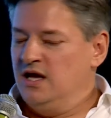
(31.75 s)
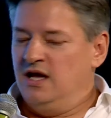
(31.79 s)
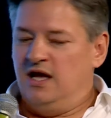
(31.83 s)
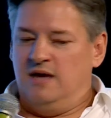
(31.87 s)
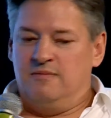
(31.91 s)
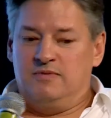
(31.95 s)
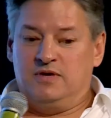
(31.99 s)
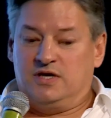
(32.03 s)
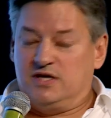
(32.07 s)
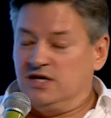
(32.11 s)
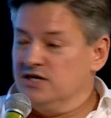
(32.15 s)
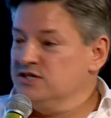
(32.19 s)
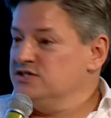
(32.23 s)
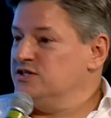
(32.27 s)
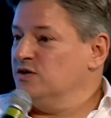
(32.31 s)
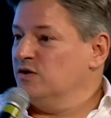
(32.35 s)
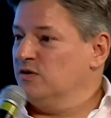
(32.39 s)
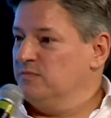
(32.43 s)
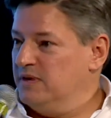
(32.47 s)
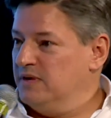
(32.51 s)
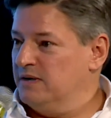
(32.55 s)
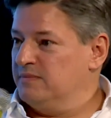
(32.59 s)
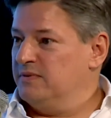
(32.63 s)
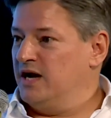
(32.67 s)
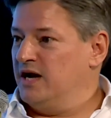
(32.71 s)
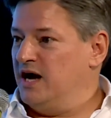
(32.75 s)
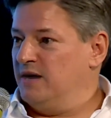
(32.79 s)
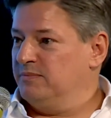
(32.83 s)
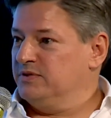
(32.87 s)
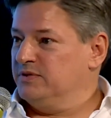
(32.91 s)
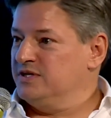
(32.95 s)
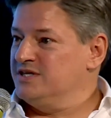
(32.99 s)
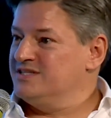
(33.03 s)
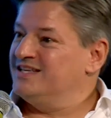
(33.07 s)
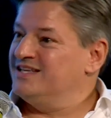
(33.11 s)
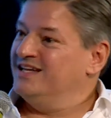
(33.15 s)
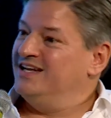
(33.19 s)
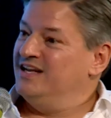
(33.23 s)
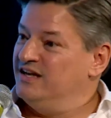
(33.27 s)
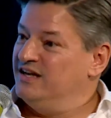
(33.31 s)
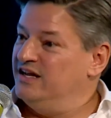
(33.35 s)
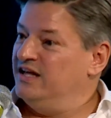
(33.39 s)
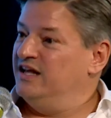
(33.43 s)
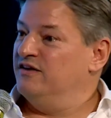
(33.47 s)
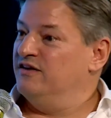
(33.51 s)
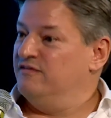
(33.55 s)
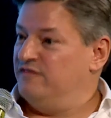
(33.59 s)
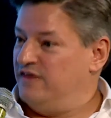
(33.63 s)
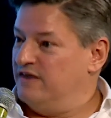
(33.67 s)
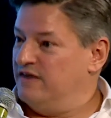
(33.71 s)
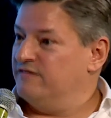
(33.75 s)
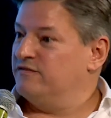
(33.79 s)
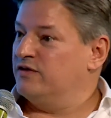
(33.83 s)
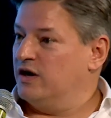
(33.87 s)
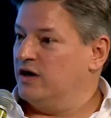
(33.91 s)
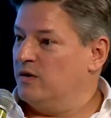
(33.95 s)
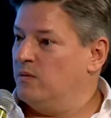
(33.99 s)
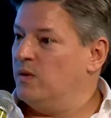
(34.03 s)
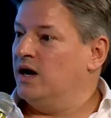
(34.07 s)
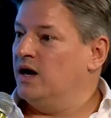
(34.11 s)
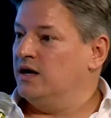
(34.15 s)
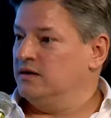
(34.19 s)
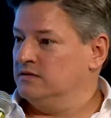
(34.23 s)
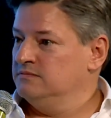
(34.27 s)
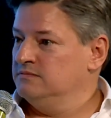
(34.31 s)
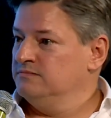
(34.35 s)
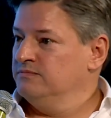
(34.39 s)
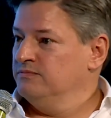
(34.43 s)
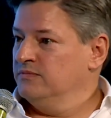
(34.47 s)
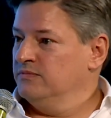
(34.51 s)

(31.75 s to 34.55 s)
And because there were big monopolies, they didn't innovate very well.